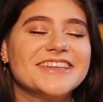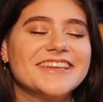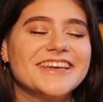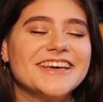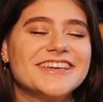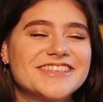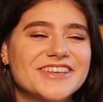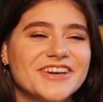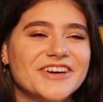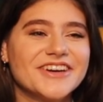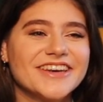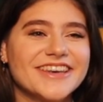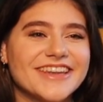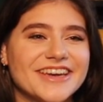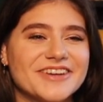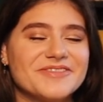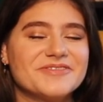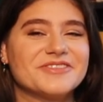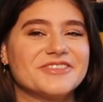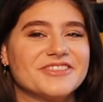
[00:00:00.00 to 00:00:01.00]
Is her
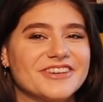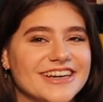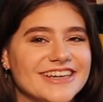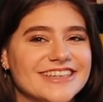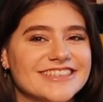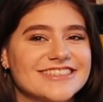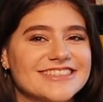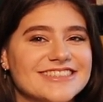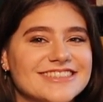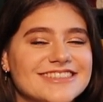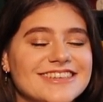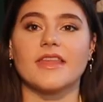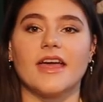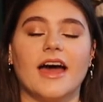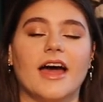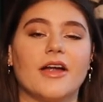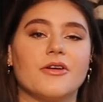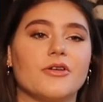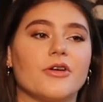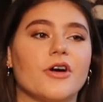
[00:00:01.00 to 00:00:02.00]
name Grace?
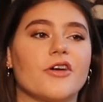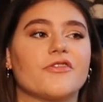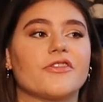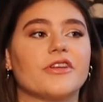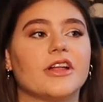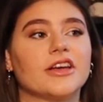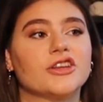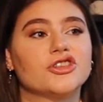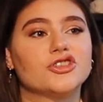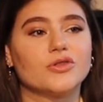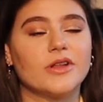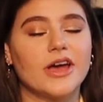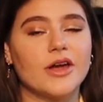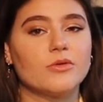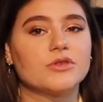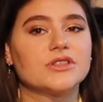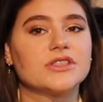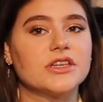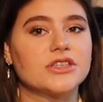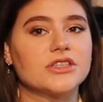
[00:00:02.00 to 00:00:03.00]
I don't know, I feel like July
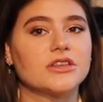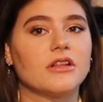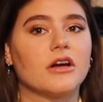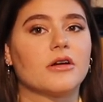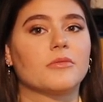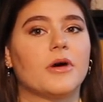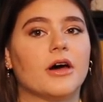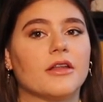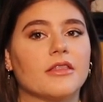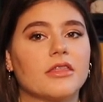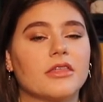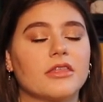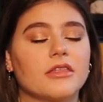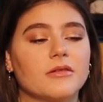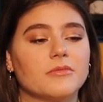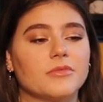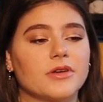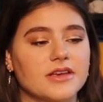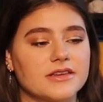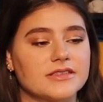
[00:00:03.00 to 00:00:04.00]
was such a long month
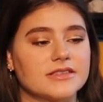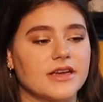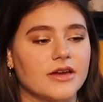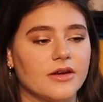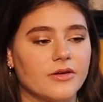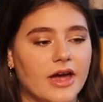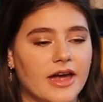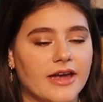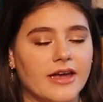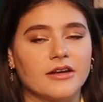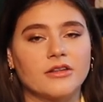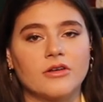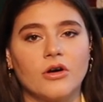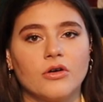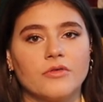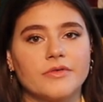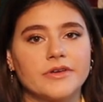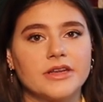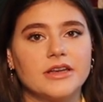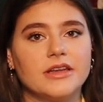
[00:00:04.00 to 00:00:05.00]
because I had
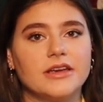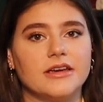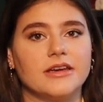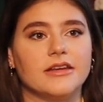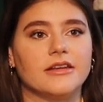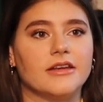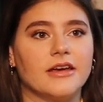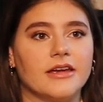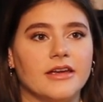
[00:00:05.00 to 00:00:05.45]
COVID and